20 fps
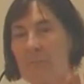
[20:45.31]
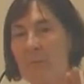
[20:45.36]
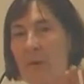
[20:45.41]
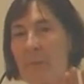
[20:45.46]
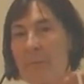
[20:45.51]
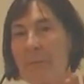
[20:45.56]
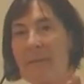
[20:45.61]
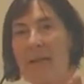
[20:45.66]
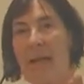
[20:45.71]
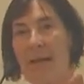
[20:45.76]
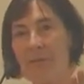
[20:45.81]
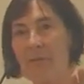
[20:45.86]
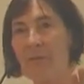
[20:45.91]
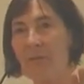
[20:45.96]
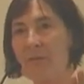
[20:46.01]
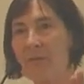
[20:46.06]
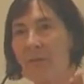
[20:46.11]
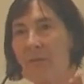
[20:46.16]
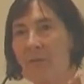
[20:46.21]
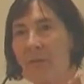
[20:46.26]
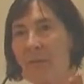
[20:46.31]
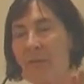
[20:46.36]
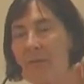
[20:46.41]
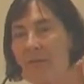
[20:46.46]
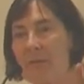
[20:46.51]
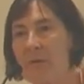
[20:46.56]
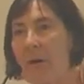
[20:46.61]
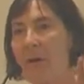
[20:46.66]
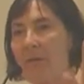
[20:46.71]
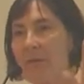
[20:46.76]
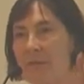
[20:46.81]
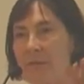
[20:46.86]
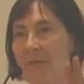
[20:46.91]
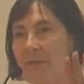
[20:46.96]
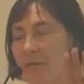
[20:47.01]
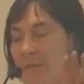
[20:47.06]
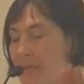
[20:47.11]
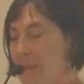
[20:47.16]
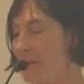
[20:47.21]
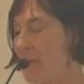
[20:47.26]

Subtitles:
where we have no scoring of our own, we use the